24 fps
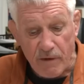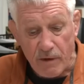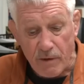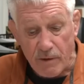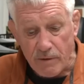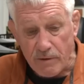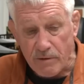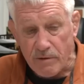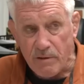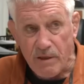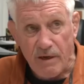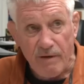
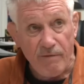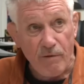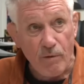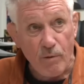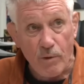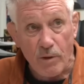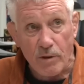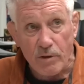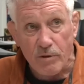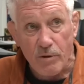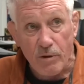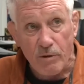years. Never
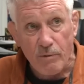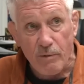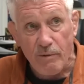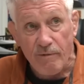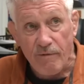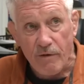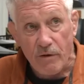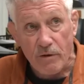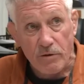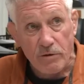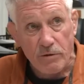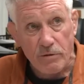worked on
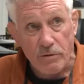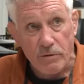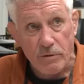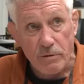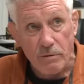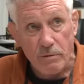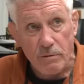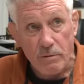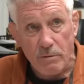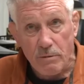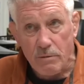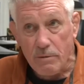
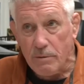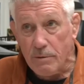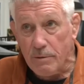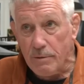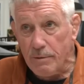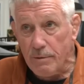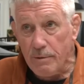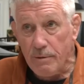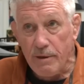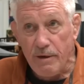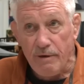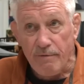reversals.
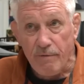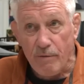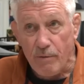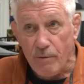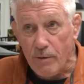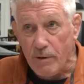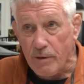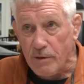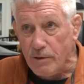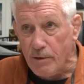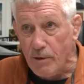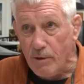Never
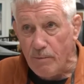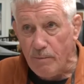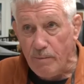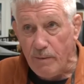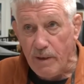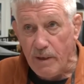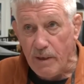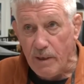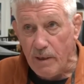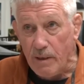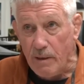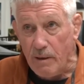worked on
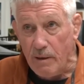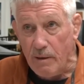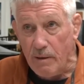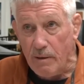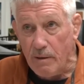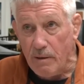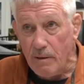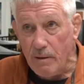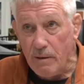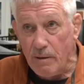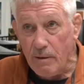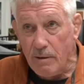pinning.
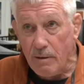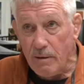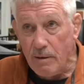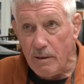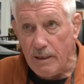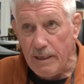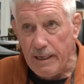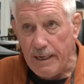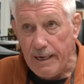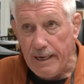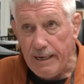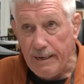
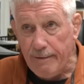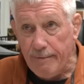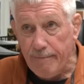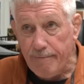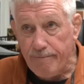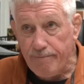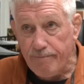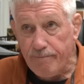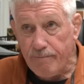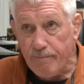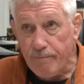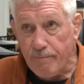Okay?
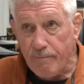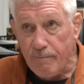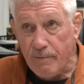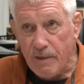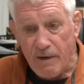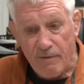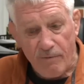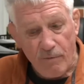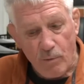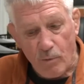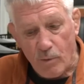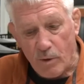
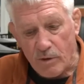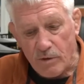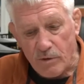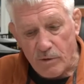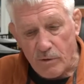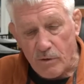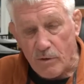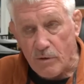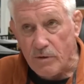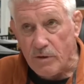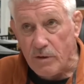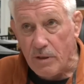Never worked
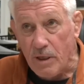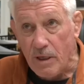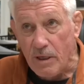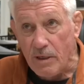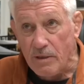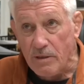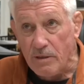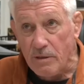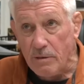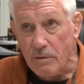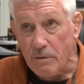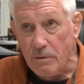on those
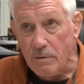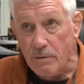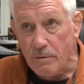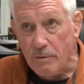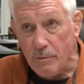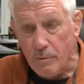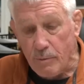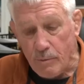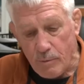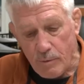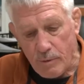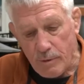things.
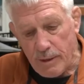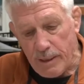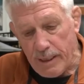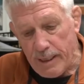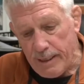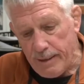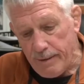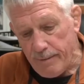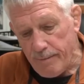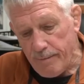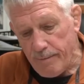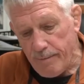
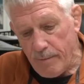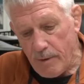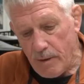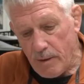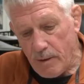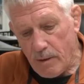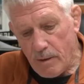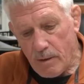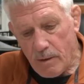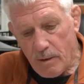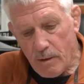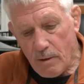Okay?
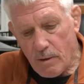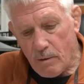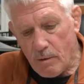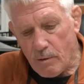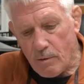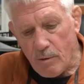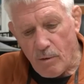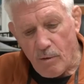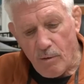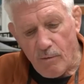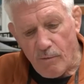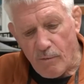
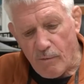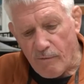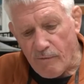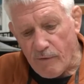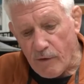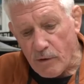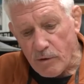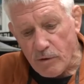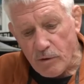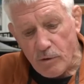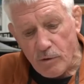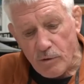No
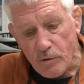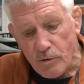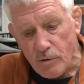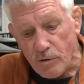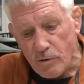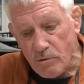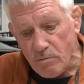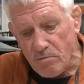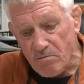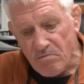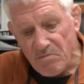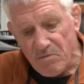
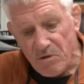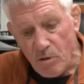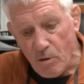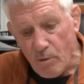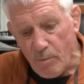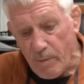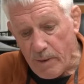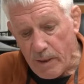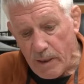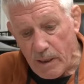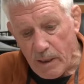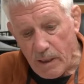reversals, no
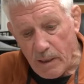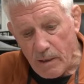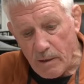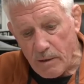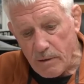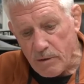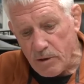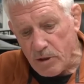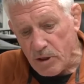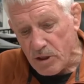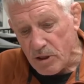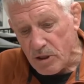pinning,
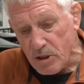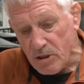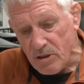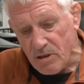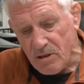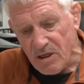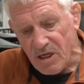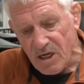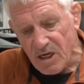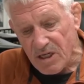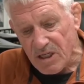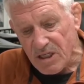just
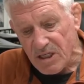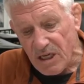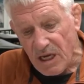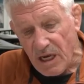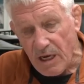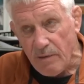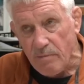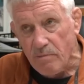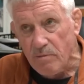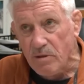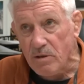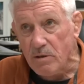
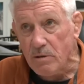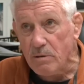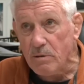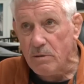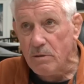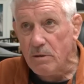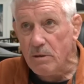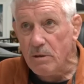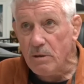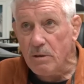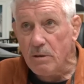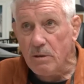escapes
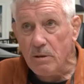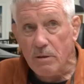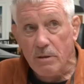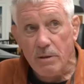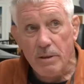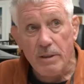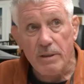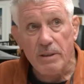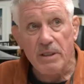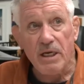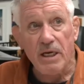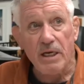
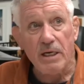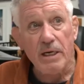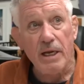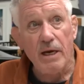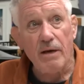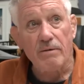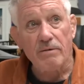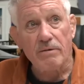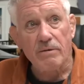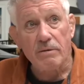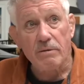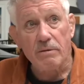and
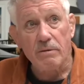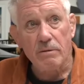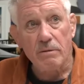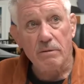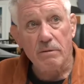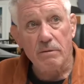takedowns.